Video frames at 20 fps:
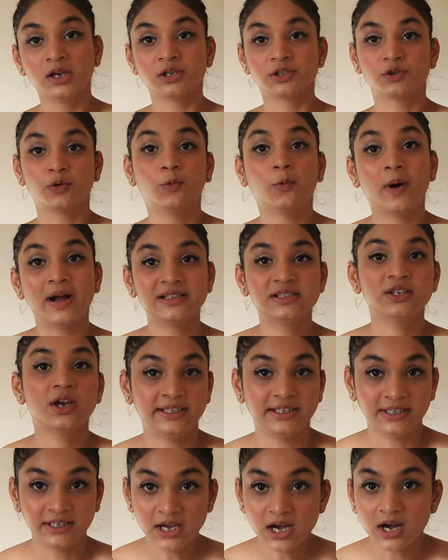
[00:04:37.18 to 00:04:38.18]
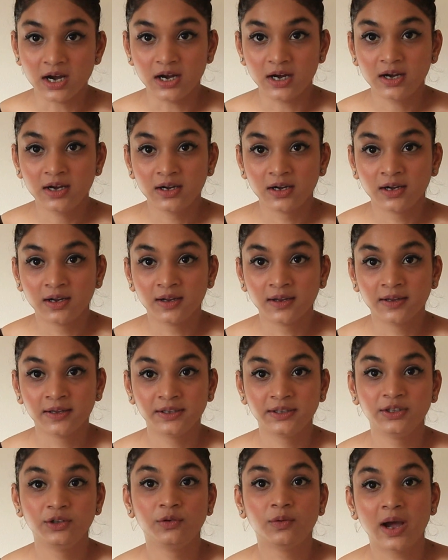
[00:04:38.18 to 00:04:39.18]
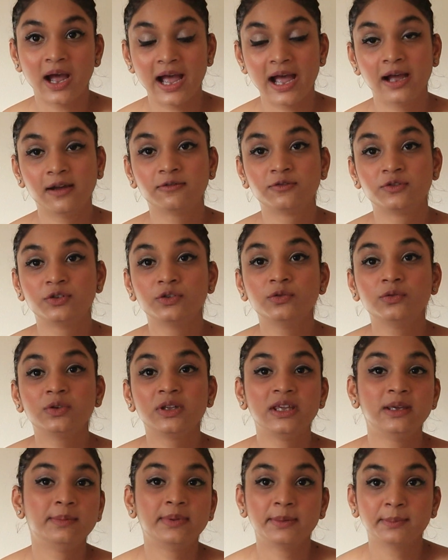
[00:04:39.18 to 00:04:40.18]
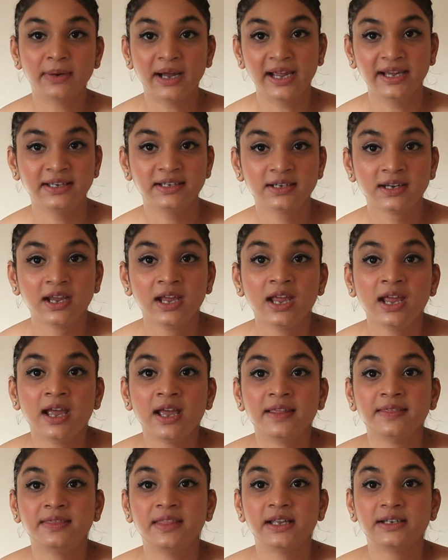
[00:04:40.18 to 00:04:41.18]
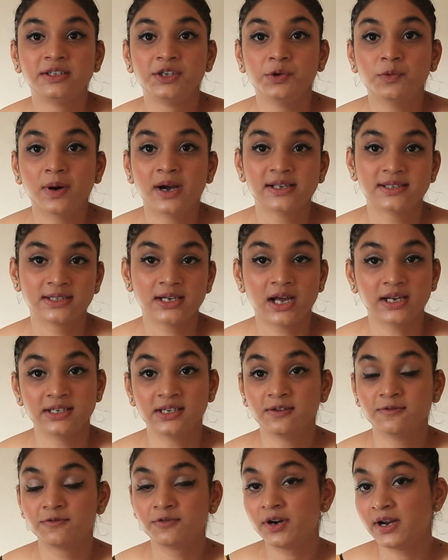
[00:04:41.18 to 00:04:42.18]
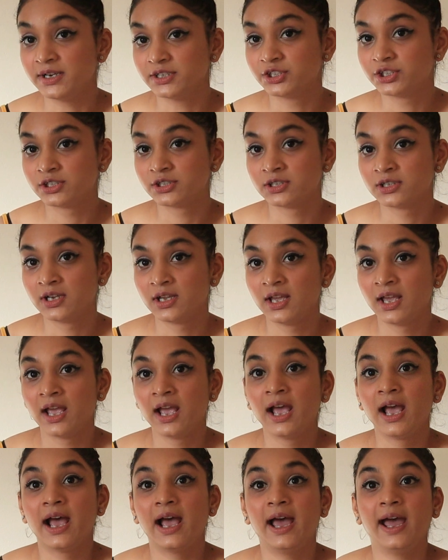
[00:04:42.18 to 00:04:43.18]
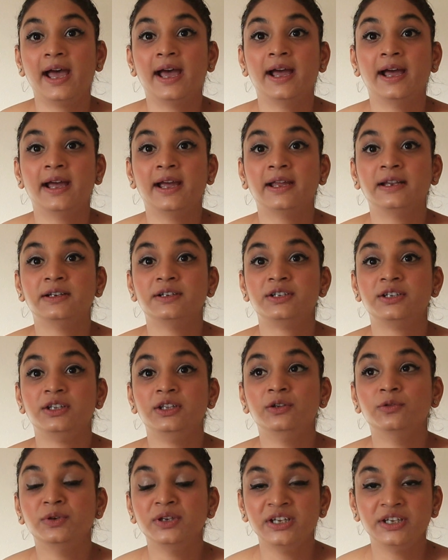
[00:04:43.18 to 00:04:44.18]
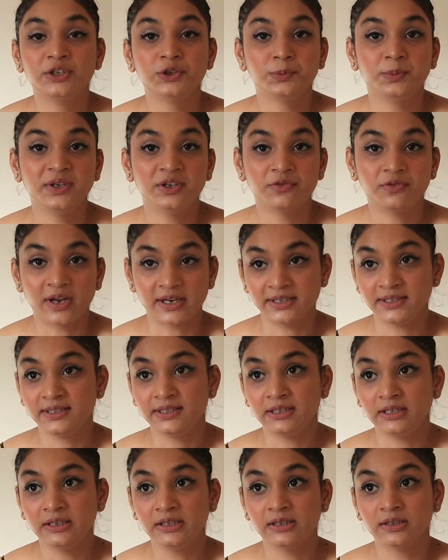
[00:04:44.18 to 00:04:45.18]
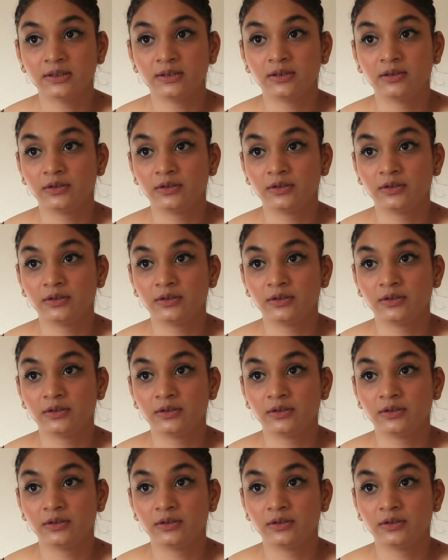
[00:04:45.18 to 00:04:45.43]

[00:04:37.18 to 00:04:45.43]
So once you're here, you have to keep in mind that you are starting fresh and you need to be ready